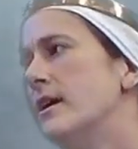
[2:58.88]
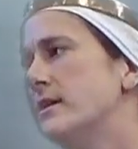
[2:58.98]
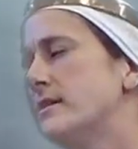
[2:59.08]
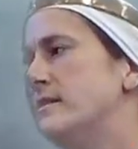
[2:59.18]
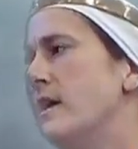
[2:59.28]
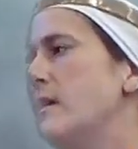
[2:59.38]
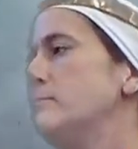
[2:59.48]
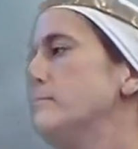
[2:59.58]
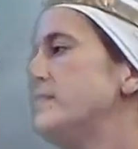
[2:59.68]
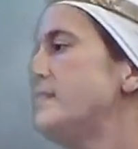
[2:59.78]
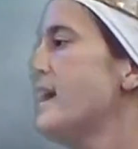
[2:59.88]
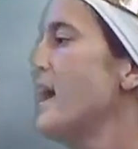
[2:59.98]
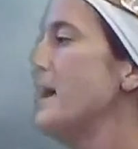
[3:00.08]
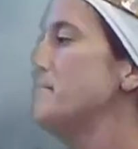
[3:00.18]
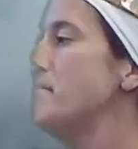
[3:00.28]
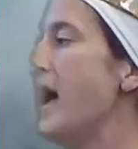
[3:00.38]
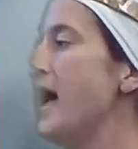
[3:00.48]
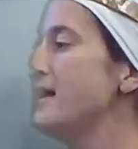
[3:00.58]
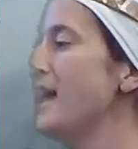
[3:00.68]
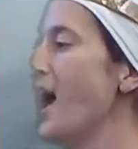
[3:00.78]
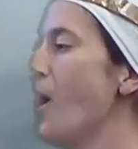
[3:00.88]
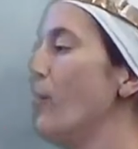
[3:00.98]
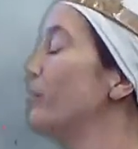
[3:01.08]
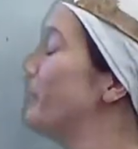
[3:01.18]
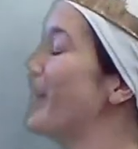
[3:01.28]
Some say I'm mad, but